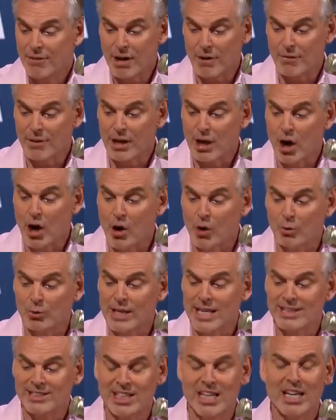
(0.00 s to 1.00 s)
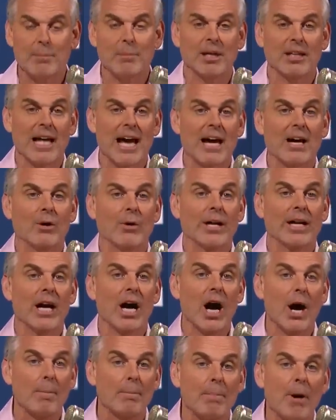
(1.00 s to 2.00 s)
They're the only team
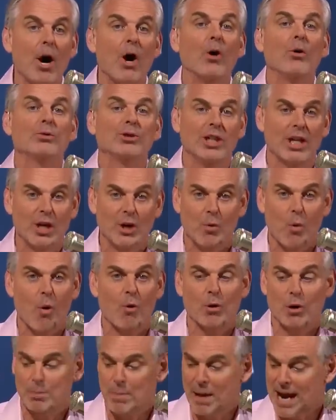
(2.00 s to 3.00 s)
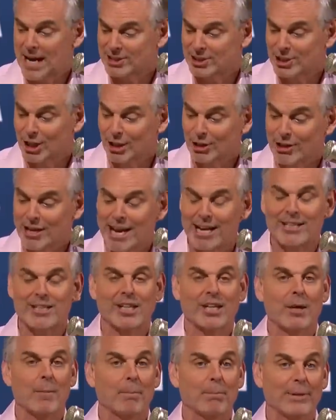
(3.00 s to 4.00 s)
allowing opposing quarterbacks in the league
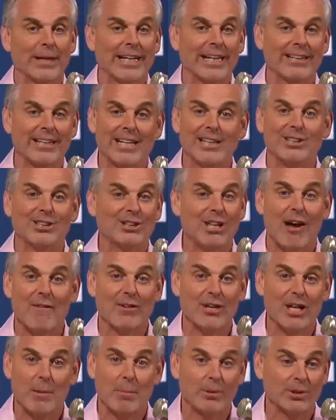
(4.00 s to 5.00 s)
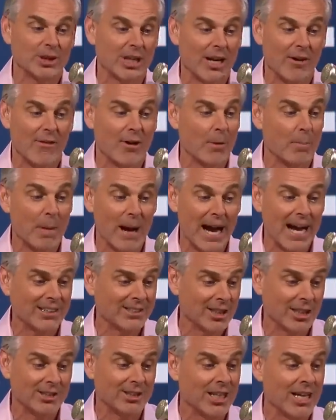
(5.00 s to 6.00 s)
to complete at least 70% of their
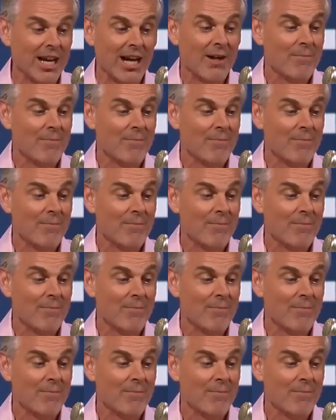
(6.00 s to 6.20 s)
passes.